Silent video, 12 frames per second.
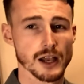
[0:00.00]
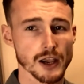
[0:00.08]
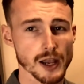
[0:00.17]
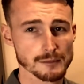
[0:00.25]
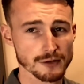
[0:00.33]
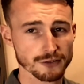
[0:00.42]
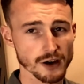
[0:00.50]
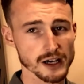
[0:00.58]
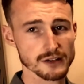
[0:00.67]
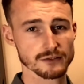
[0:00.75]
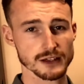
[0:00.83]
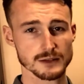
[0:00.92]
Number
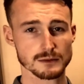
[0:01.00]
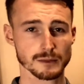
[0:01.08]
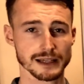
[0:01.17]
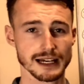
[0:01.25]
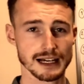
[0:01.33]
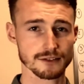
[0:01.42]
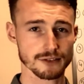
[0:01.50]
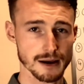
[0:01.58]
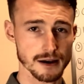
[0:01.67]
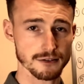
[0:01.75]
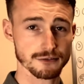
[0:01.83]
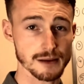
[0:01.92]
5 is when we have
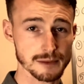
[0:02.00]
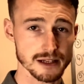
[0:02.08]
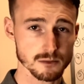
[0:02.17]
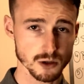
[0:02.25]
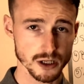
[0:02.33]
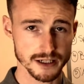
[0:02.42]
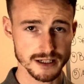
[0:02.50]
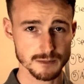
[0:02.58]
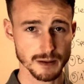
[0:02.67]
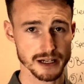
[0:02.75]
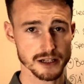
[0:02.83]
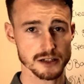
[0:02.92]
a feminine word in
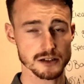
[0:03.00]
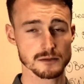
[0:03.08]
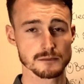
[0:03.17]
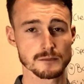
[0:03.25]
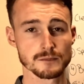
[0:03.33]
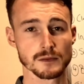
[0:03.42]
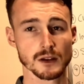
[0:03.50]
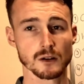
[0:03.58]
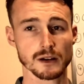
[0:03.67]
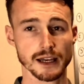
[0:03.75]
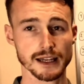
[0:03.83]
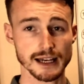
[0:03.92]
Spanish.
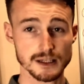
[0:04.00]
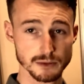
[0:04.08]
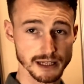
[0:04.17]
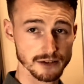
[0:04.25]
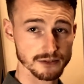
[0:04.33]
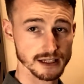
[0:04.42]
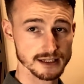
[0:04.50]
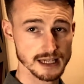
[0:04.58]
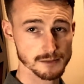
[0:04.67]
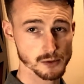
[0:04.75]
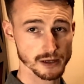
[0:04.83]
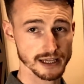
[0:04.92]
Okay, as we have the
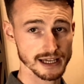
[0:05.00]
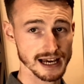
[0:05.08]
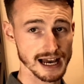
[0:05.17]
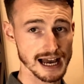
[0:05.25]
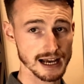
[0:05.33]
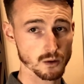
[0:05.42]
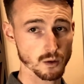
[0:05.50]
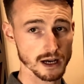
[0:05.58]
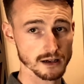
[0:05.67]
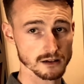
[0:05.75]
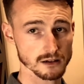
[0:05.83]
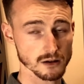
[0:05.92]
example here,
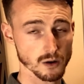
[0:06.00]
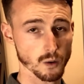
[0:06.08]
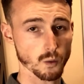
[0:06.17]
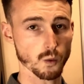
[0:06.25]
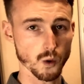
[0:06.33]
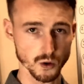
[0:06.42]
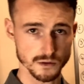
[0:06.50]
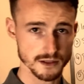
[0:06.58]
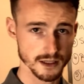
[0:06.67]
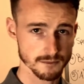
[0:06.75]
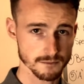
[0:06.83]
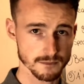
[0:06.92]
agua,
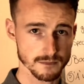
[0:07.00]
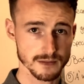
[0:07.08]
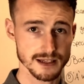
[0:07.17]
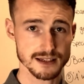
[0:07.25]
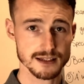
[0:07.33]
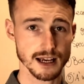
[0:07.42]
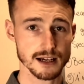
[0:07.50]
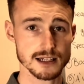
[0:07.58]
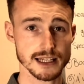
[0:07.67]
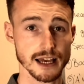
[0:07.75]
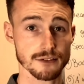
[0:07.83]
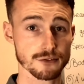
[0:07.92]
water. This is
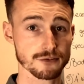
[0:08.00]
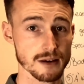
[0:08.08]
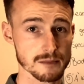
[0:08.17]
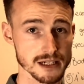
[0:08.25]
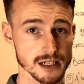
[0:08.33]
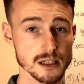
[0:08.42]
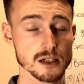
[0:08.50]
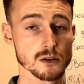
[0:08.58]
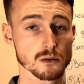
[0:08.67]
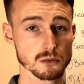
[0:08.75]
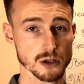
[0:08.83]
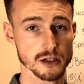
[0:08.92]
actually a feminine
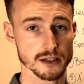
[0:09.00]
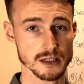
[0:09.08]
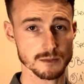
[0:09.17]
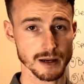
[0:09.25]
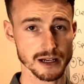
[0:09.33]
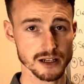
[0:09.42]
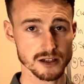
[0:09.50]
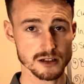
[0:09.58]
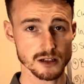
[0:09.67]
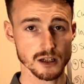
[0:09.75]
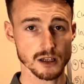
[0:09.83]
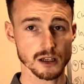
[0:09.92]
word in Spanish.
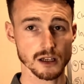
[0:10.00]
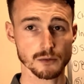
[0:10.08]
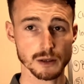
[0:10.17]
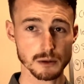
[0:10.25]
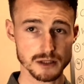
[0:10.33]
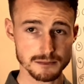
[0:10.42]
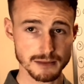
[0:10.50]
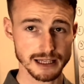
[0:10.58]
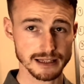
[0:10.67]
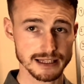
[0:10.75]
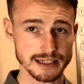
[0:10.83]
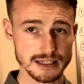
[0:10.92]
If we were to make
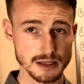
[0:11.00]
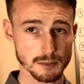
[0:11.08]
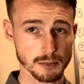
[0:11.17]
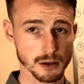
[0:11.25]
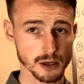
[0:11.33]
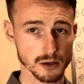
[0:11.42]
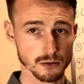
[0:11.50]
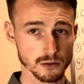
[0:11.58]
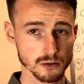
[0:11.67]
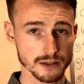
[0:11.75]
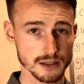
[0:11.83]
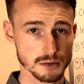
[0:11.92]
this plural,
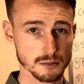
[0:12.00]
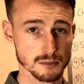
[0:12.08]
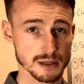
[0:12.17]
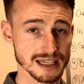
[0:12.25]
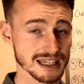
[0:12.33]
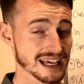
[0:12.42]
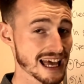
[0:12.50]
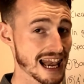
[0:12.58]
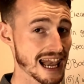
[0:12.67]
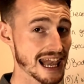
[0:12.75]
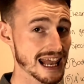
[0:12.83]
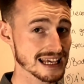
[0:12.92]
this would be
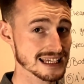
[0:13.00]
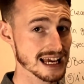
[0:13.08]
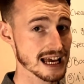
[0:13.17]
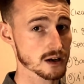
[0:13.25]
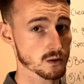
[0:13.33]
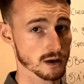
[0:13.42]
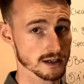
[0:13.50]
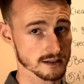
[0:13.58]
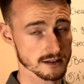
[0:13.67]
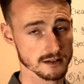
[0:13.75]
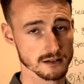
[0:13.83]
las aguas.